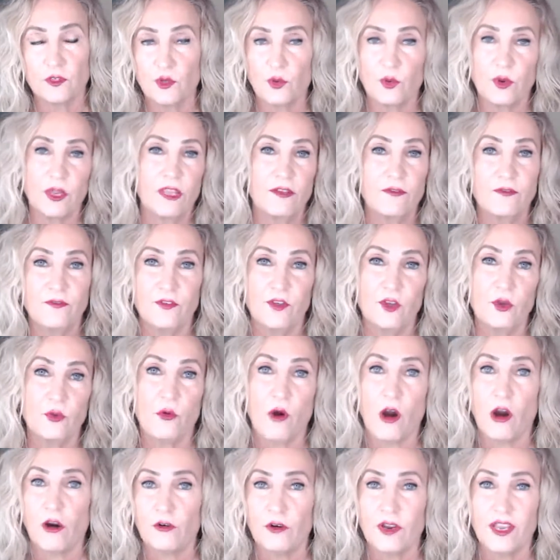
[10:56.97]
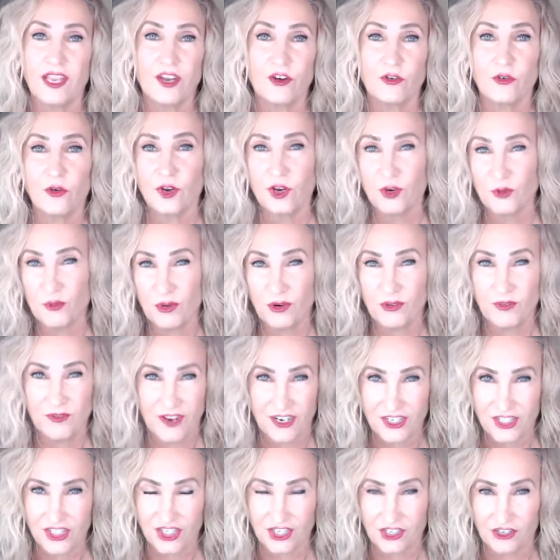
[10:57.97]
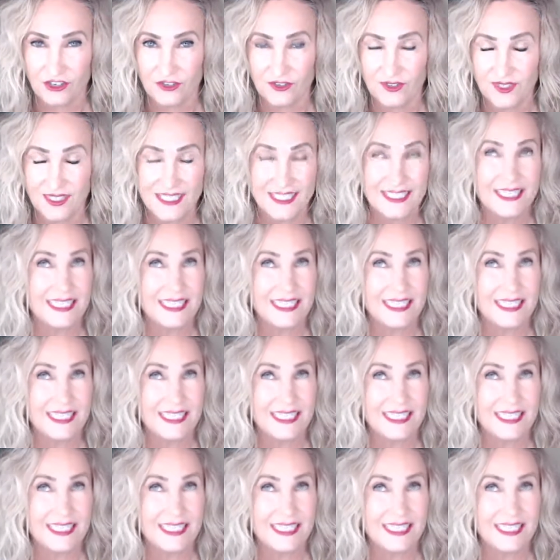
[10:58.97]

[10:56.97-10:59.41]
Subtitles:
So if you are a career professional